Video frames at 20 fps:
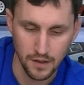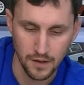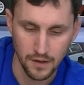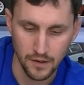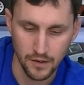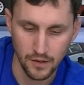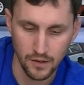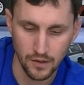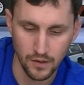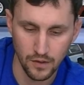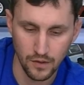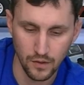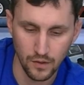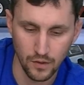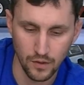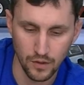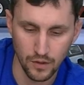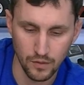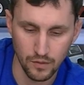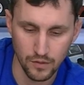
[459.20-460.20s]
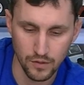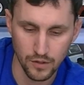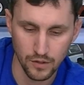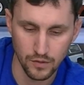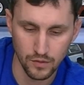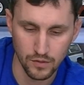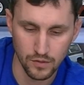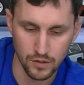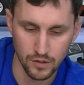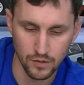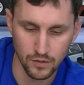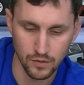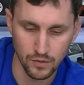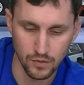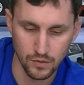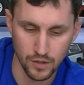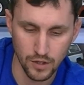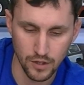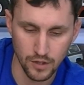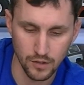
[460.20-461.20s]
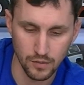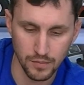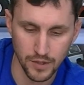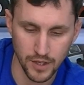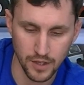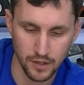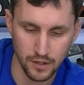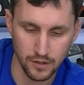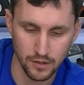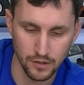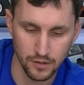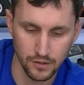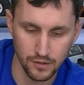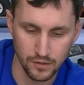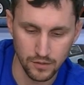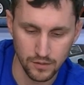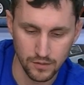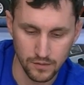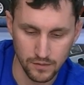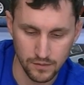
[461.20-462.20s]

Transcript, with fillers: Do do do do do do do do do.